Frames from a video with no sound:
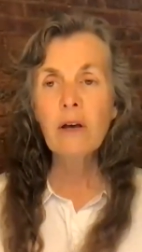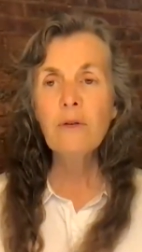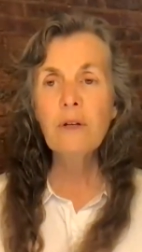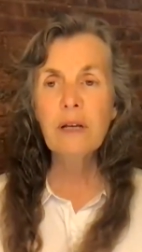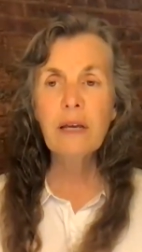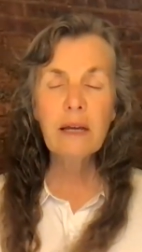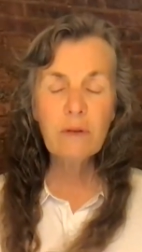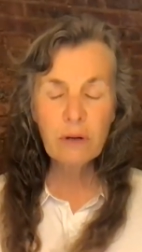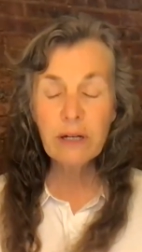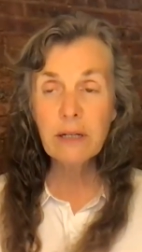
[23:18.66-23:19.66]
who, to,
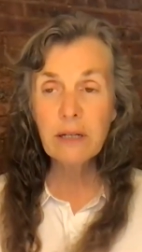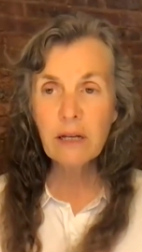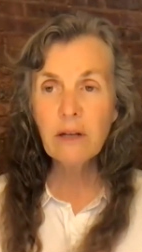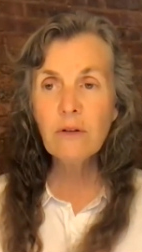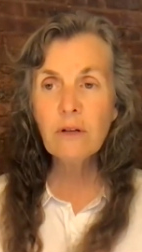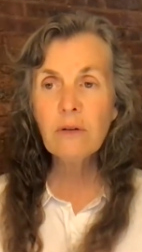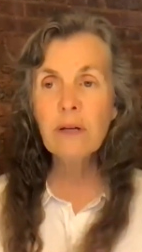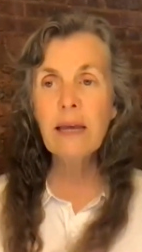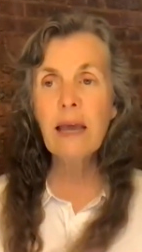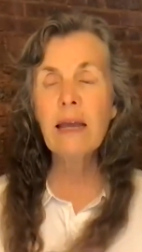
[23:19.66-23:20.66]
who continue to
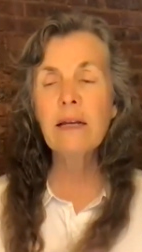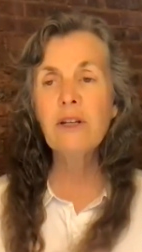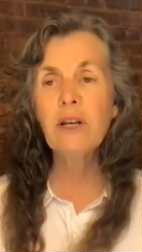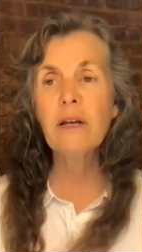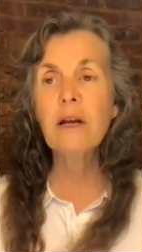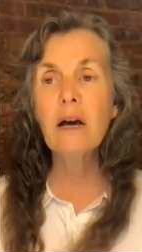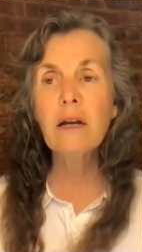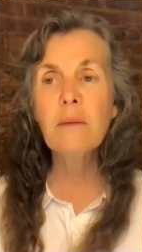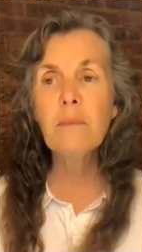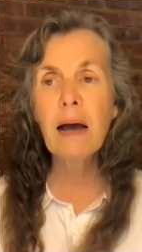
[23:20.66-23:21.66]
engage in
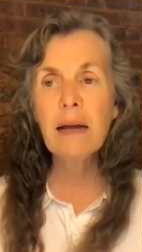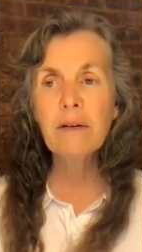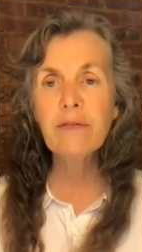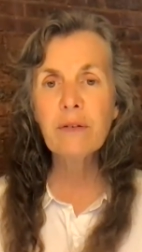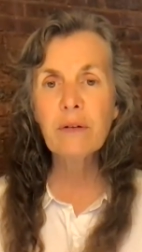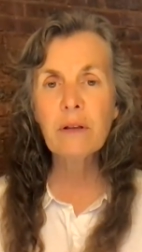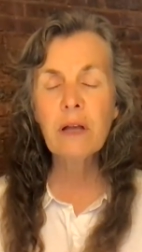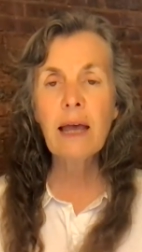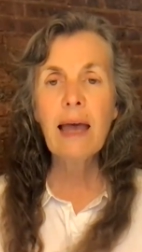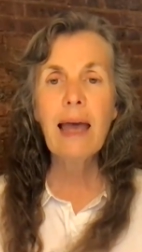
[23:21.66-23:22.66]
unmindful
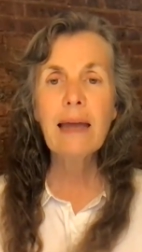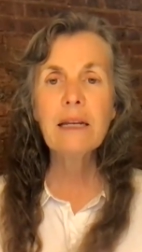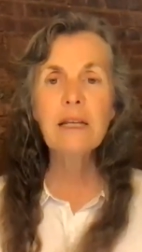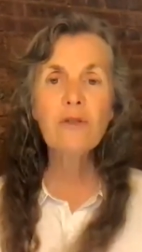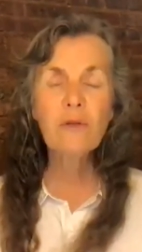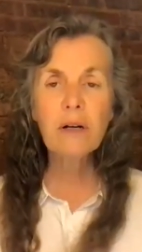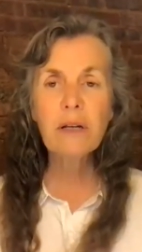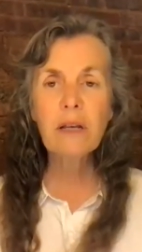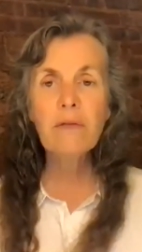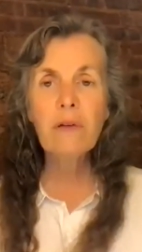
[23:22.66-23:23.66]
and
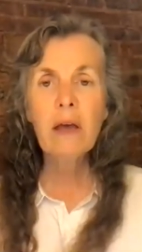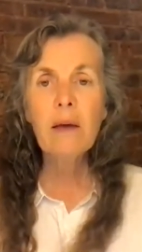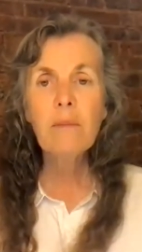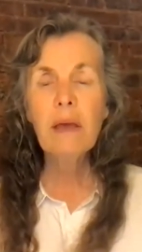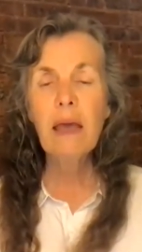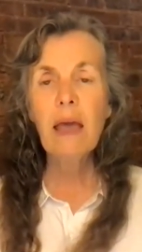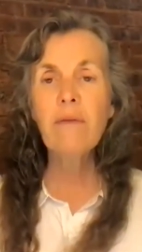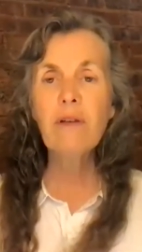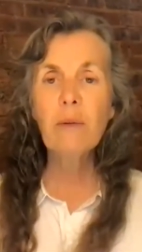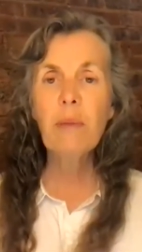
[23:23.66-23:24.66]
destructive
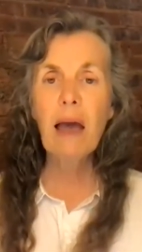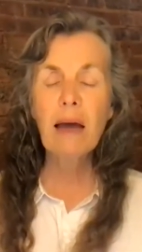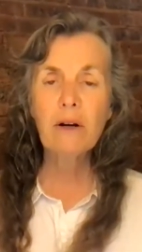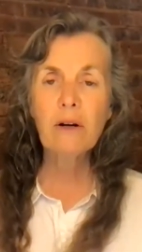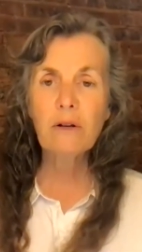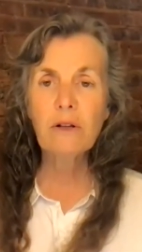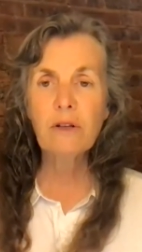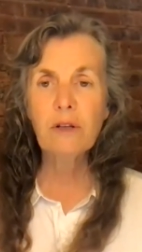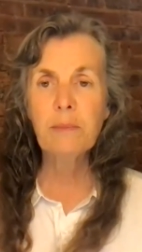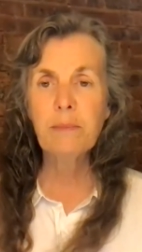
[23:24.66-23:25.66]
behavior
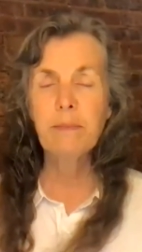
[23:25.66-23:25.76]
patterns?